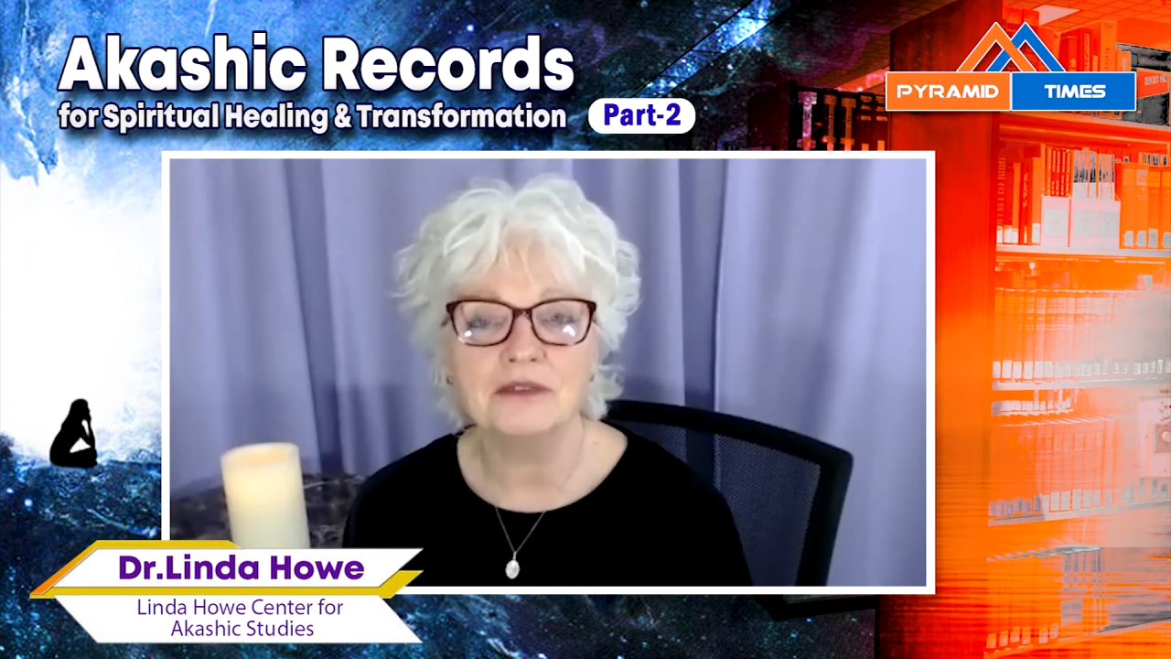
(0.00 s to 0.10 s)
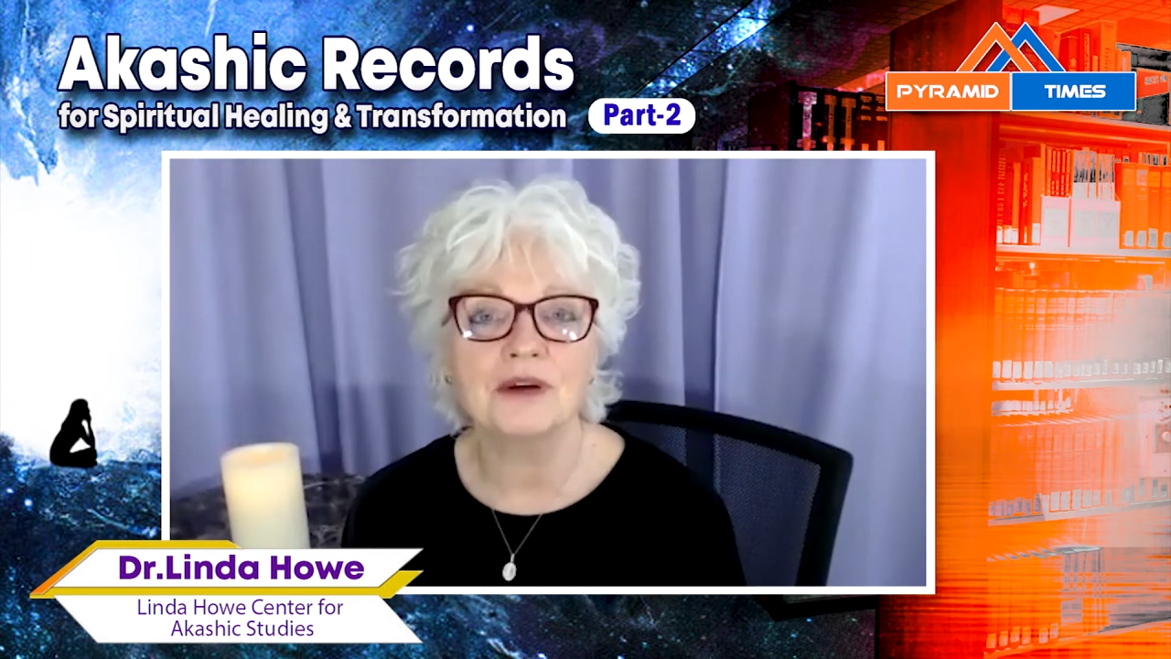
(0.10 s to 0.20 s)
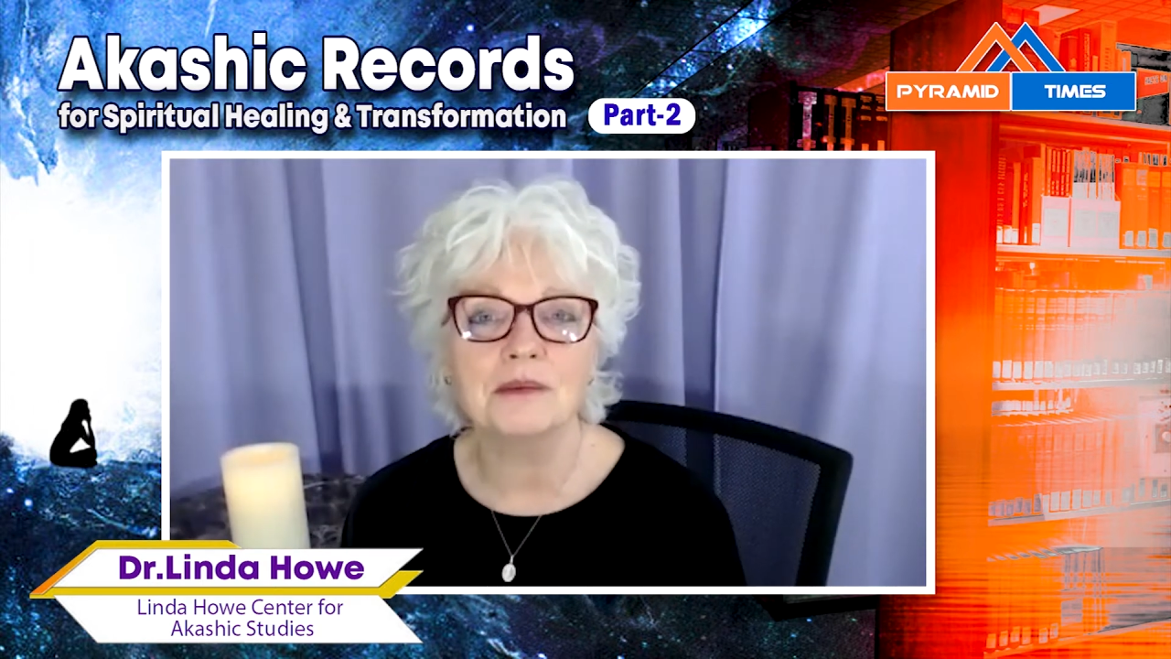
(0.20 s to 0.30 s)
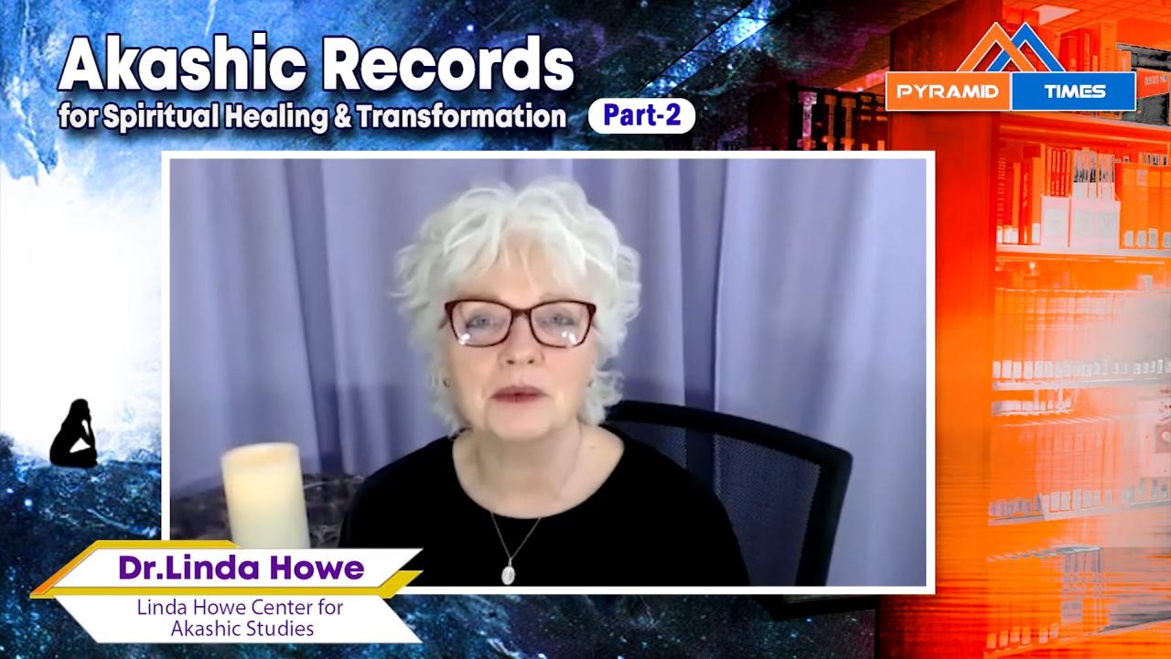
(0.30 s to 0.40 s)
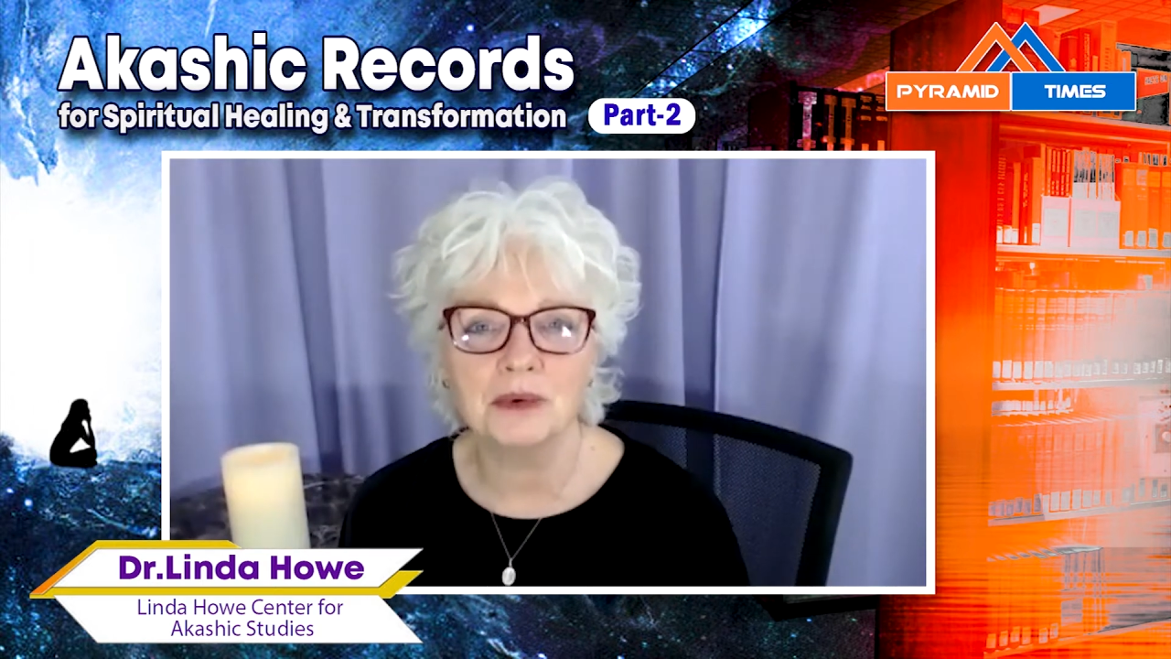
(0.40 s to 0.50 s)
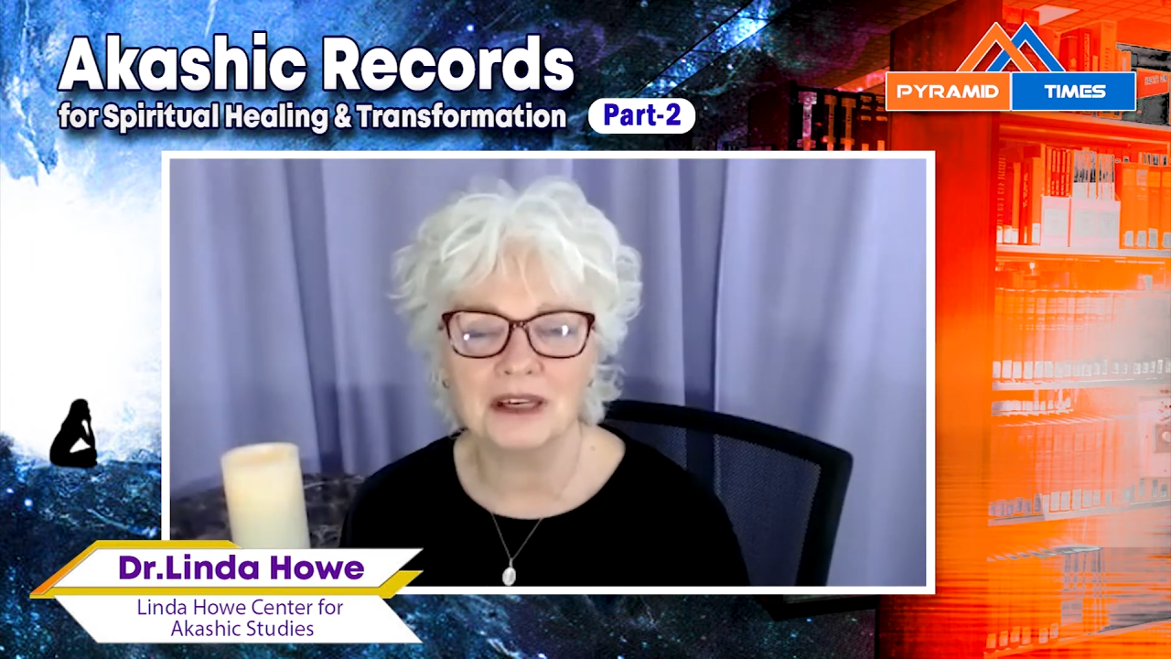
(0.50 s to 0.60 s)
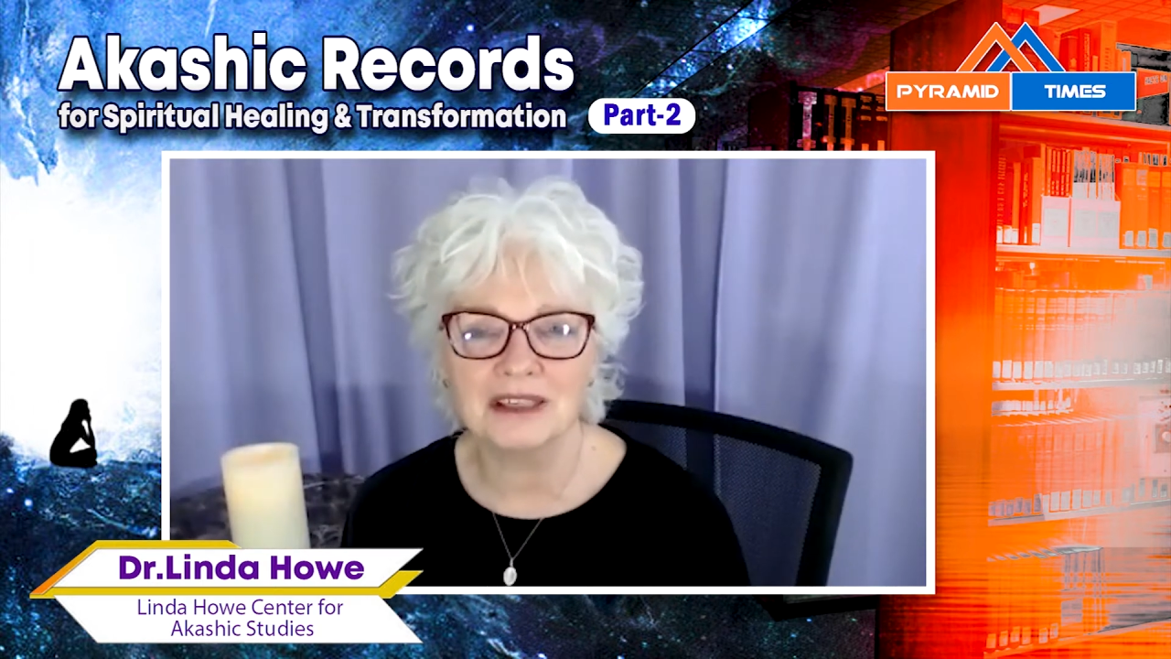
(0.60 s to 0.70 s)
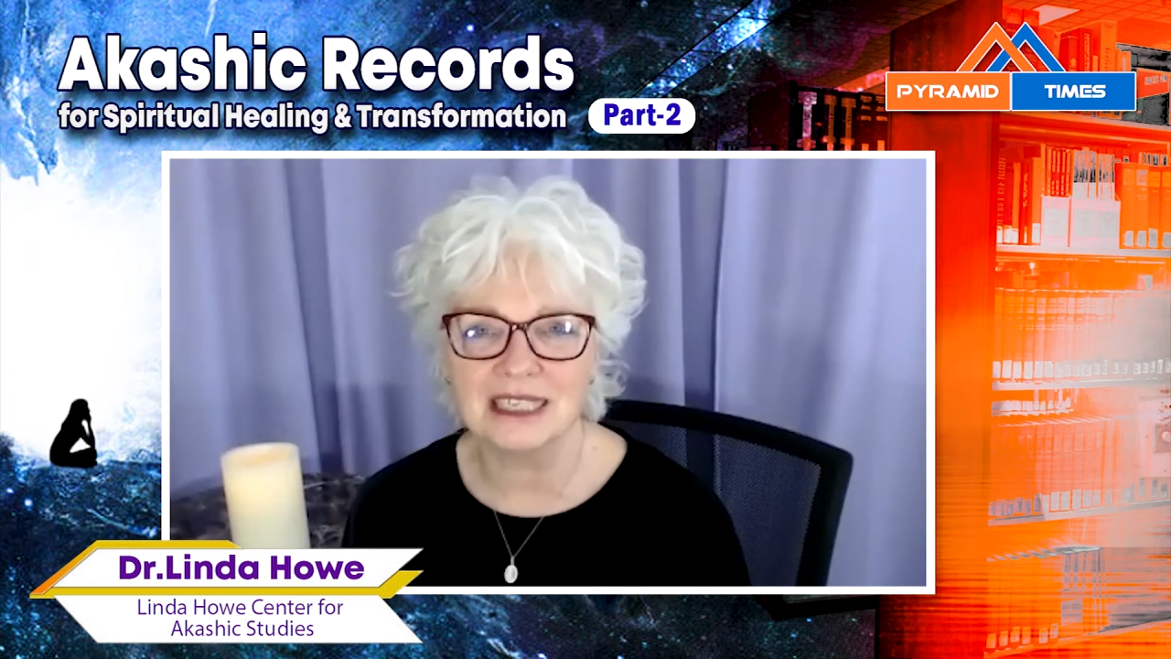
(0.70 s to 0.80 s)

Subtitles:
From the word